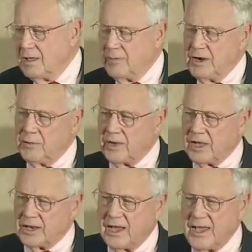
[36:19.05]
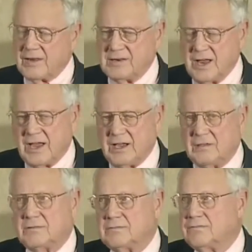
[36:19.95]
But anyway, I, I had
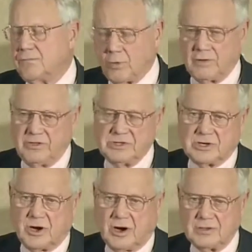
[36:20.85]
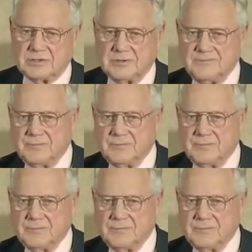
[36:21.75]
94 of these cards